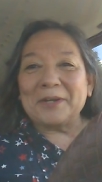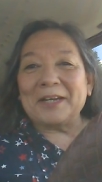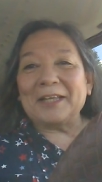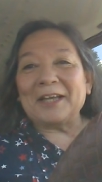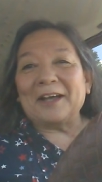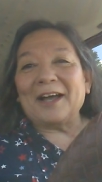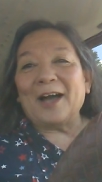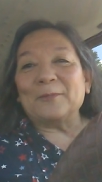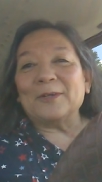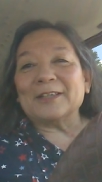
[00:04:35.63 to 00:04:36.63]
but anyhow,
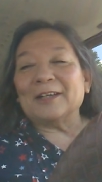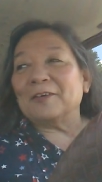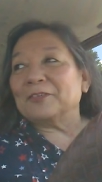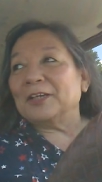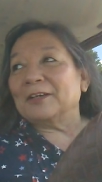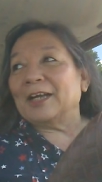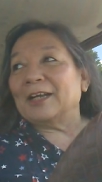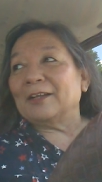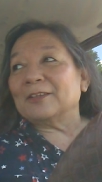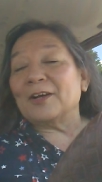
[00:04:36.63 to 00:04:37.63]
I will get off here
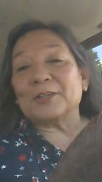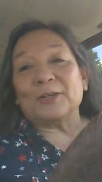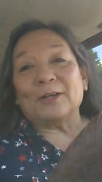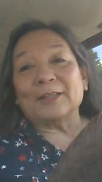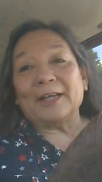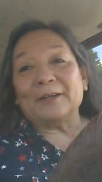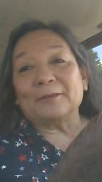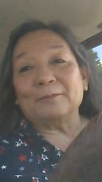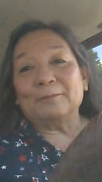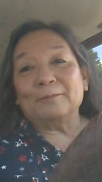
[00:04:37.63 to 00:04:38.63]
and I'll talk to y'all later.
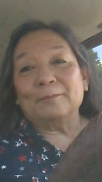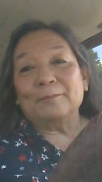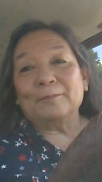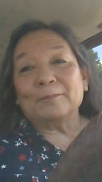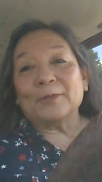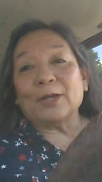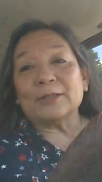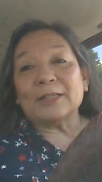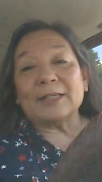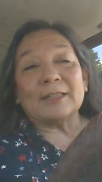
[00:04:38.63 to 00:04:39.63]
Y'all
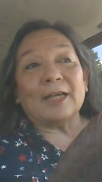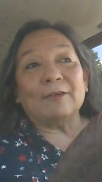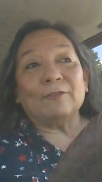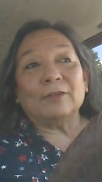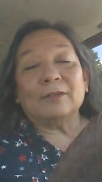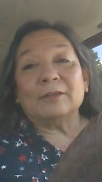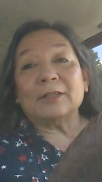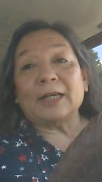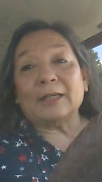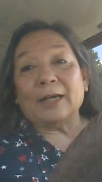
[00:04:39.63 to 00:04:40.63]
stay safe,
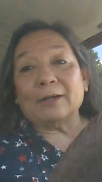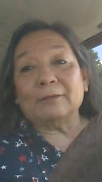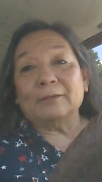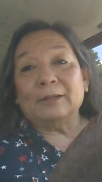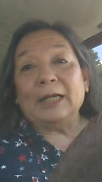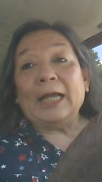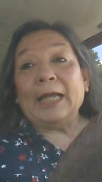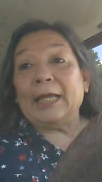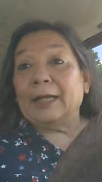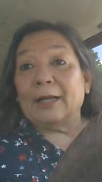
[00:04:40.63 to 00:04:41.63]
take care,
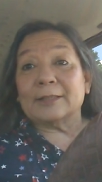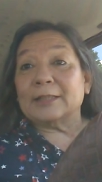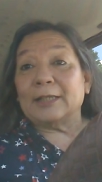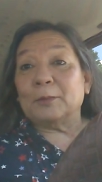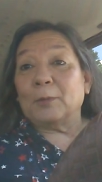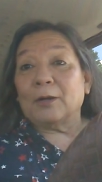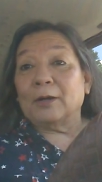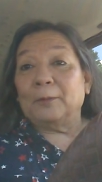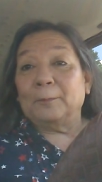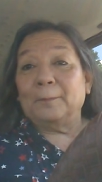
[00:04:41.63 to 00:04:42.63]
and I'll see you
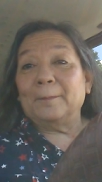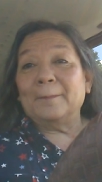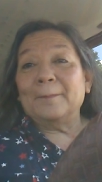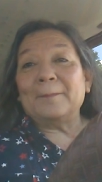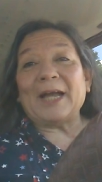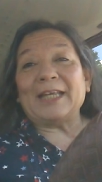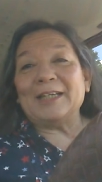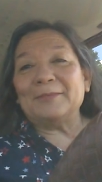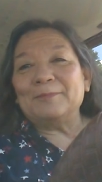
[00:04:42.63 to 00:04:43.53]
tomorrow. Bye.